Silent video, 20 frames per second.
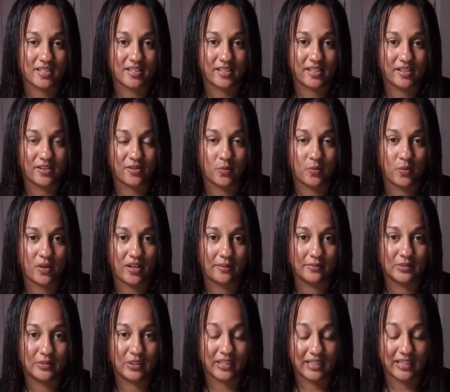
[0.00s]
here, what
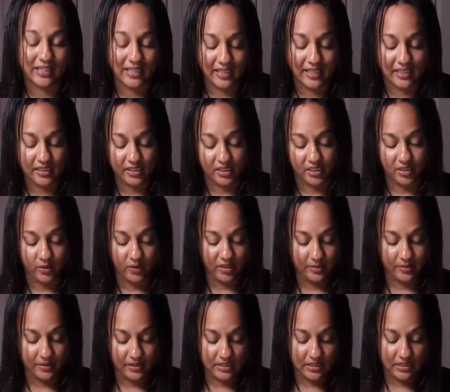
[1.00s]
I'm looking at. You know what I
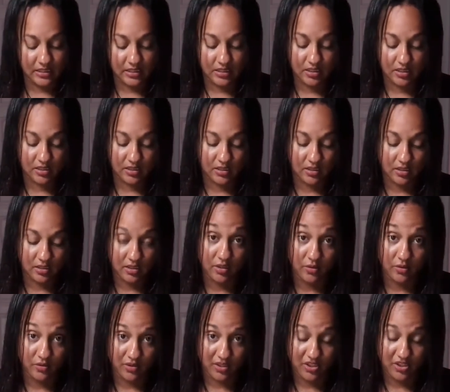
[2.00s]
mean?
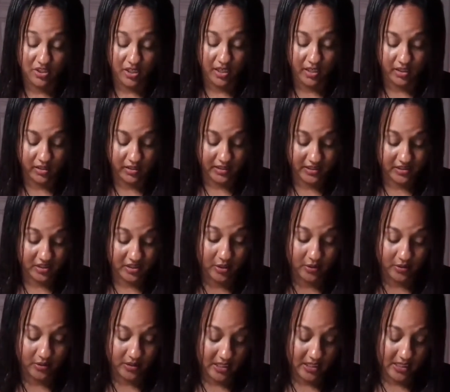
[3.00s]
Due to juggling.
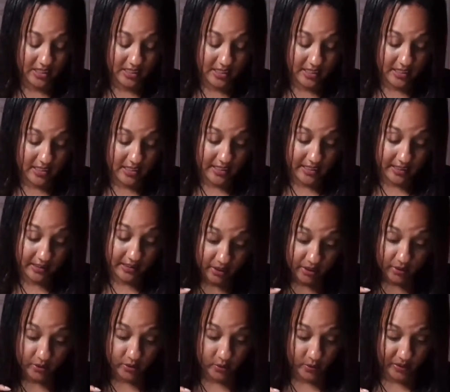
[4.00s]
So,
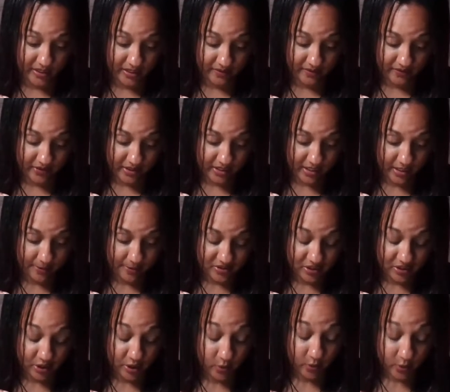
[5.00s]
hello, Queen of
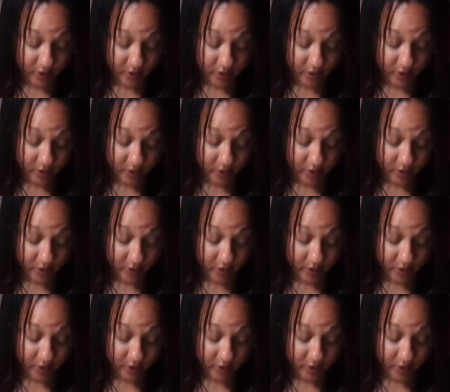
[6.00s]
Cups. Who are